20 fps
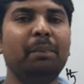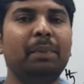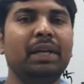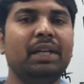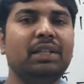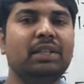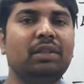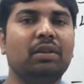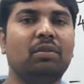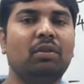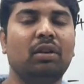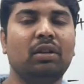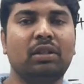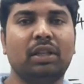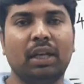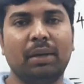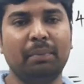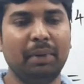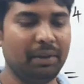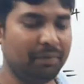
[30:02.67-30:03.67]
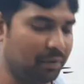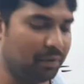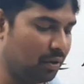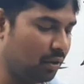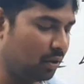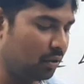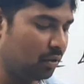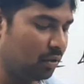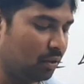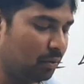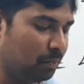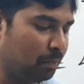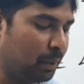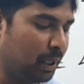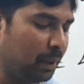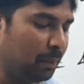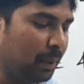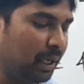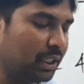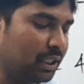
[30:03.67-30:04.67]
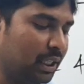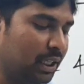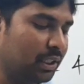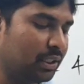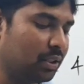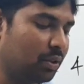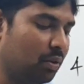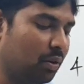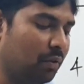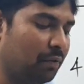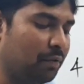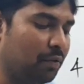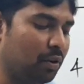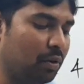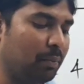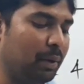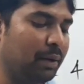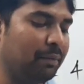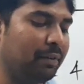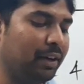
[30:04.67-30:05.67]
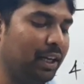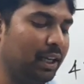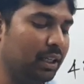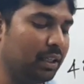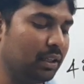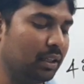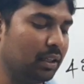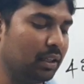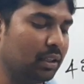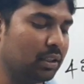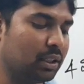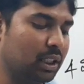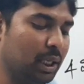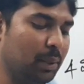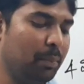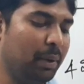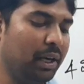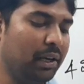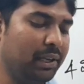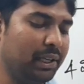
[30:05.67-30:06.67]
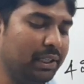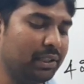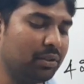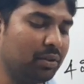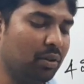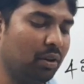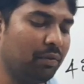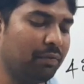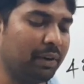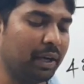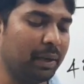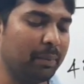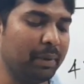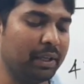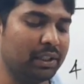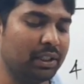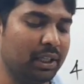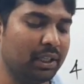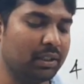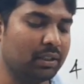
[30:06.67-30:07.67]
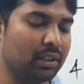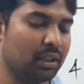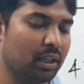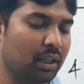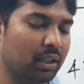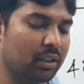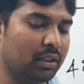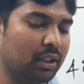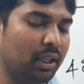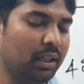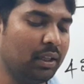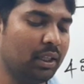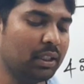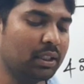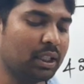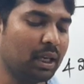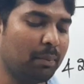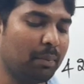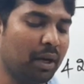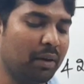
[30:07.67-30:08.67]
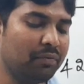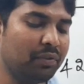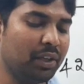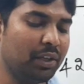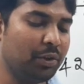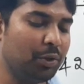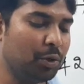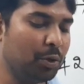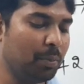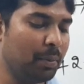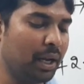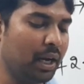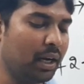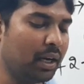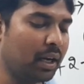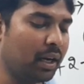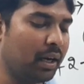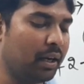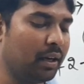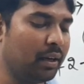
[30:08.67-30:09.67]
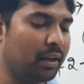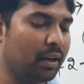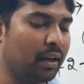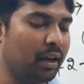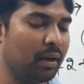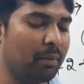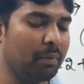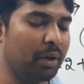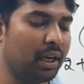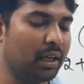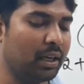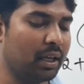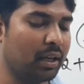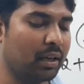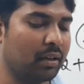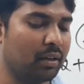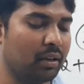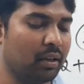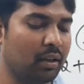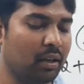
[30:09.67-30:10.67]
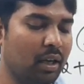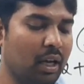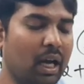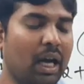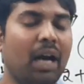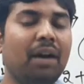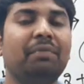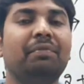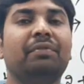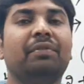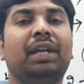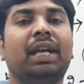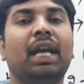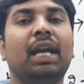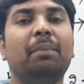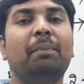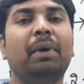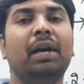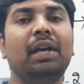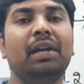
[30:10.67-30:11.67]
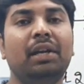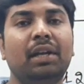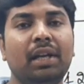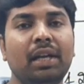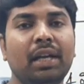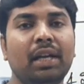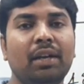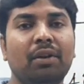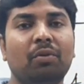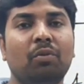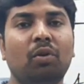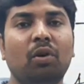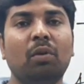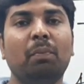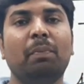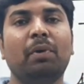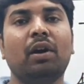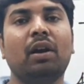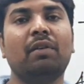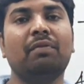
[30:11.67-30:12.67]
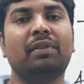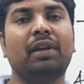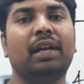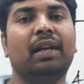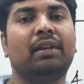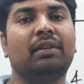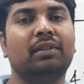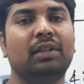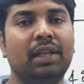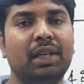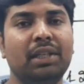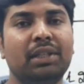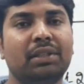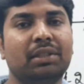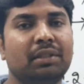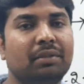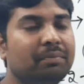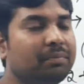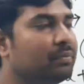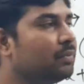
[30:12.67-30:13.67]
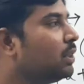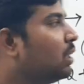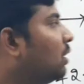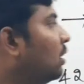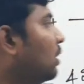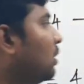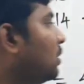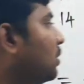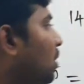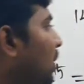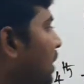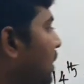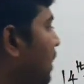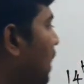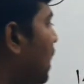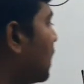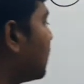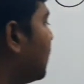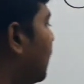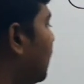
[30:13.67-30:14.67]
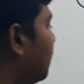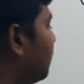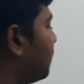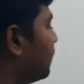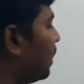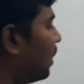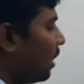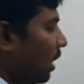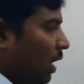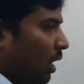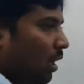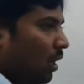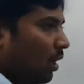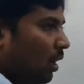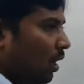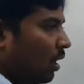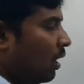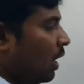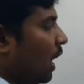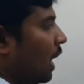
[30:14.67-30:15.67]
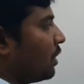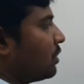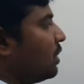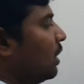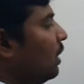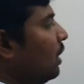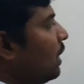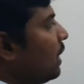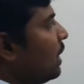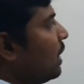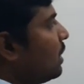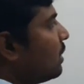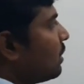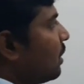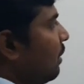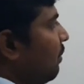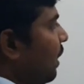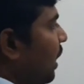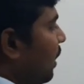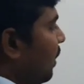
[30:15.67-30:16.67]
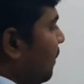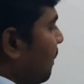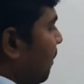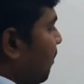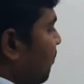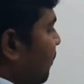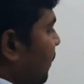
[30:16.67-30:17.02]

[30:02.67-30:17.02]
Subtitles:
B is equal to 3 by 4, B by C is equal to 4 by 5, C by D is equal to 5 by 6, then the sum of the numerator and denominator of A by D whole power of 10 is. So he is asking, actually he is given.